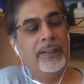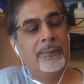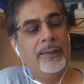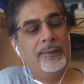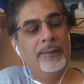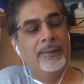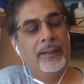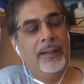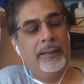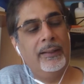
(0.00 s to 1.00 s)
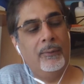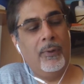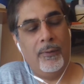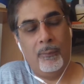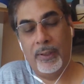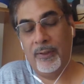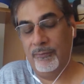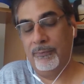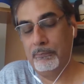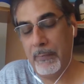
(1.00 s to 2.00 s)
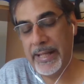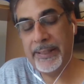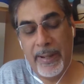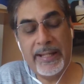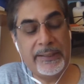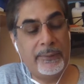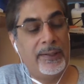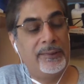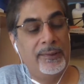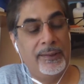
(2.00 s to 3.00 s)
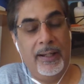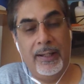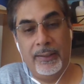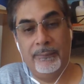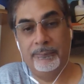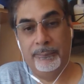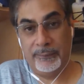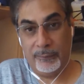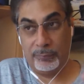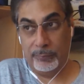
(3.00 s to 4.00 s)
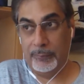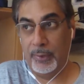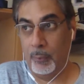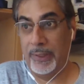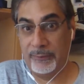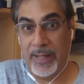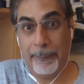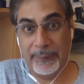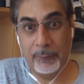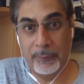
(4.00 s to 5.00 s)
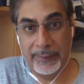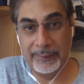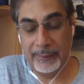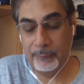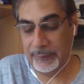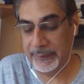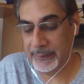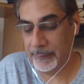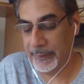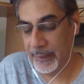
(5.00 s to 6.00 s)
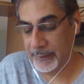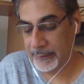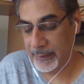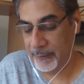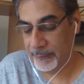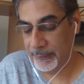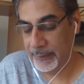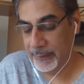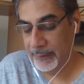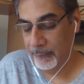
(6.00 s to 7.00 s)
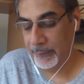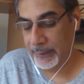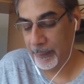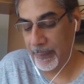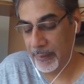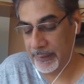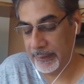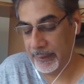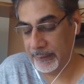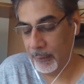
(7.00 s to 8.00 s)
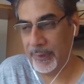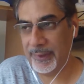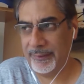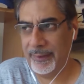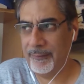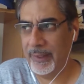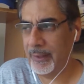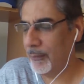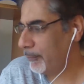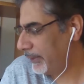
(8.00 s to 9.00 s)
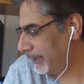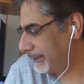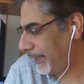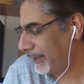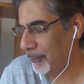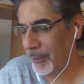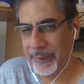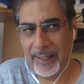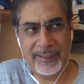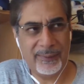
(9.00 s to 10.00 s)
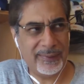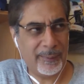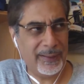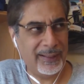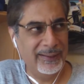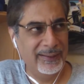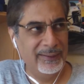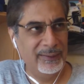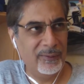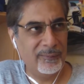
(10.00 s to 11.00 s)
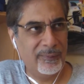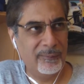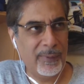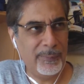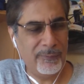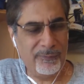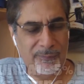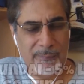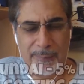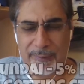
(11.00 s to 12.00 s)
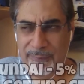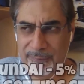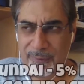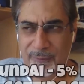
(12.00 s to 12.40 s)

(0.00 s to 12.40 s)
question that I think one of many questions that are we're grappling with, and that will need to be answered after we come out of this. There was a survey, I can't remember the exact number, but I think it was something like maybe 3 or